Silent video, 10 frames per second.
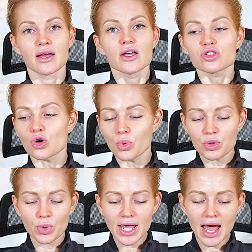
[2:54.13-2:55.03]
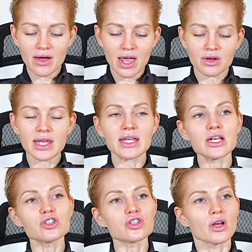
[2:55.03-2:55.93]
So when we have, and
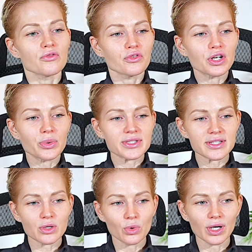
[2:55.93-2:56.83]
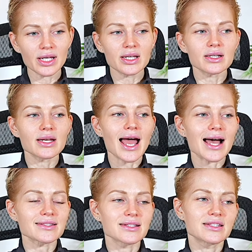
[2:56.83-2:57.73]
each frequency we're in
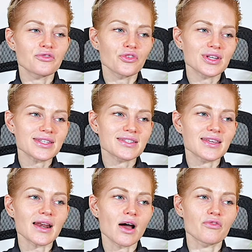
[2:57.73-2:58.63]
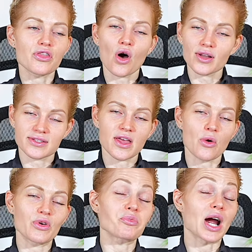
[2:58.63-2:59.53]
has a different set of thoughts that
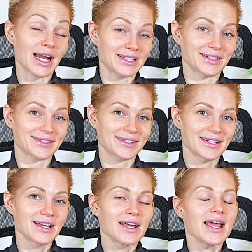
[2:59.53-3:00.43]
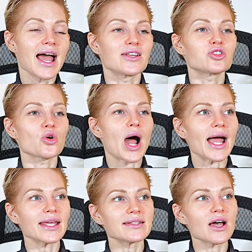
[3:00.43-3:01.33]
we've practiced. And so I
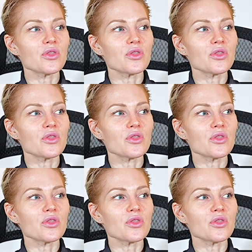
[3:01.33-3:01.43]
can tell